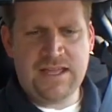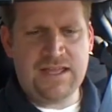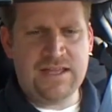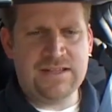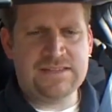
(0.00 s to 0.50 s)

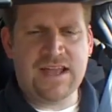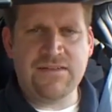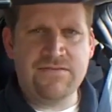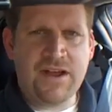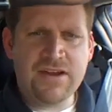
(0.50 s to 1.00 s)
It's
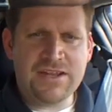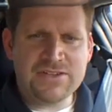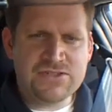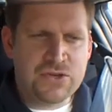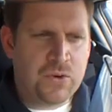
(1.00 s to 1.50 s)
got a very
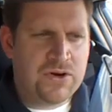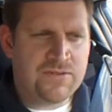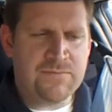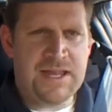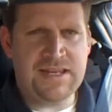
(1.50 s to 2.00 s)

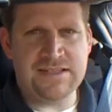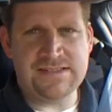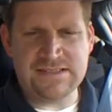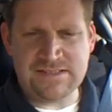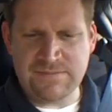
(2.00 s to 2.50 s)
intuitive media
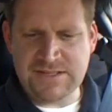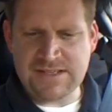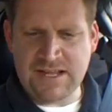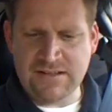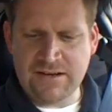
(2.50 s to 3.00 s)
system
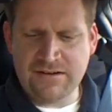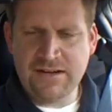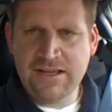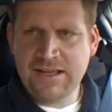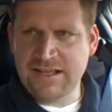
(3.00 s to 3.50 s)
that's on
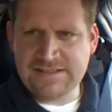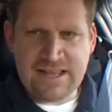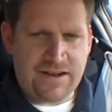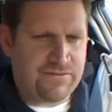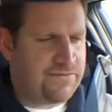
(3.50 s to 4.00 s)
there. It's
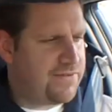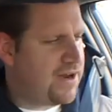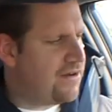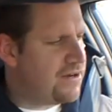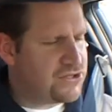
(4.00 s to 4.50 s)
got a
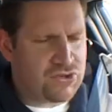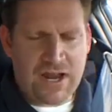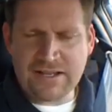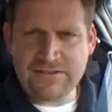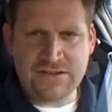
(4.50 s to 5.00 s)
very
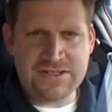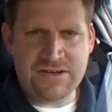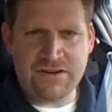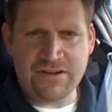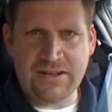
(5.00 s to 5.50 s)
attractive
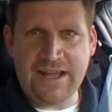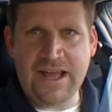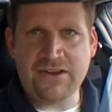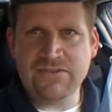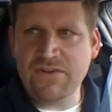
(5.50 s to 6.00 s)
interior
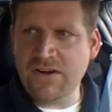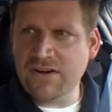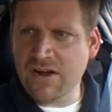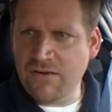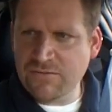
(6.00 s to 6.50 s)
layout. It's
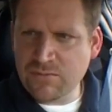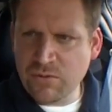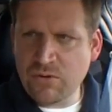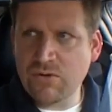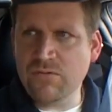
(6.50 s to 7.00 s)
very
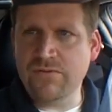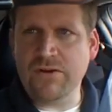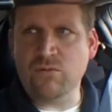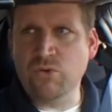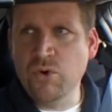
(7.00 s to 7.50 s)
comfortable,
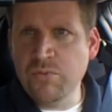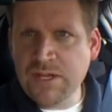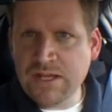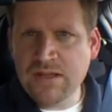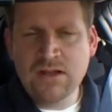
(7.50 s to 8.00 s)
very
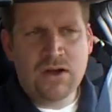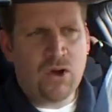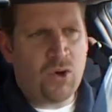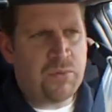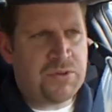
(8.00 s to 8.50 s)
roomy,
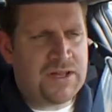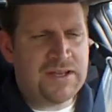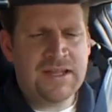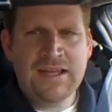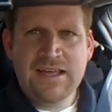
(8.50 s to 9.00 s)

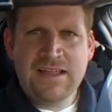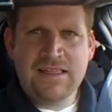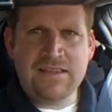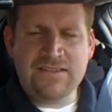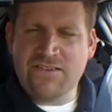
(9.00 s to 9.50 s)
open.
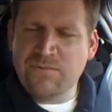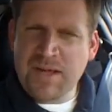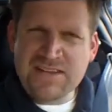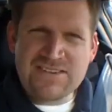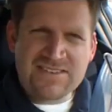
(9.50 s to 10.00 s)
The
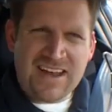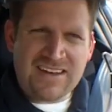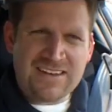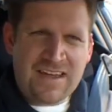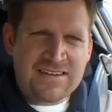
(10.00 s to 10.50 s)
suspension's
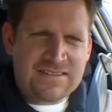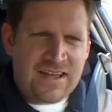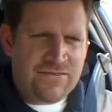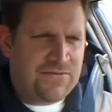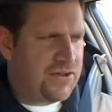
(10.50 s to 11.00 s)
got a nice
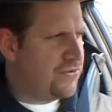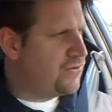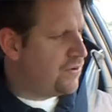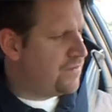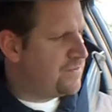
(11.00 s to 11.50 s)
tight feel
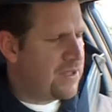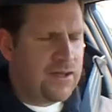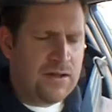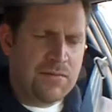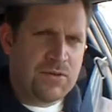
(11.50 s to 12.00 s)
to it.
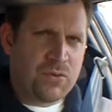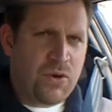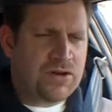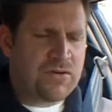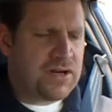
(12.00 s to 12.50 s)
But the
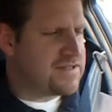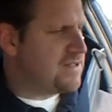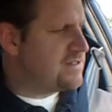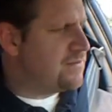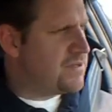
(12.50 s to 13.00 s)
one
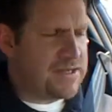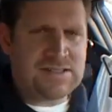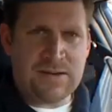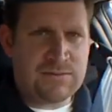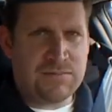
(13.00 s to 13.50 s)
criticism
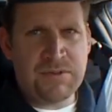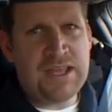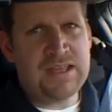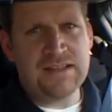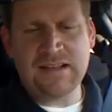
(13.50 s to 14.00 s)
does seem to
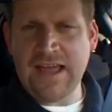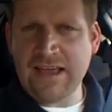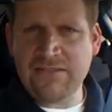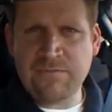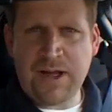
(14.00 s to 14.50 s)
be the
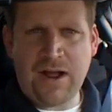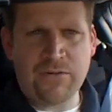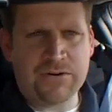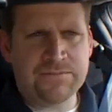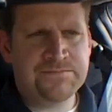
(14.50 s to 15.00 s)
lack of
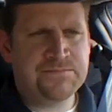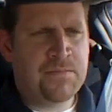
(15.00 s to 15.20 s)
power.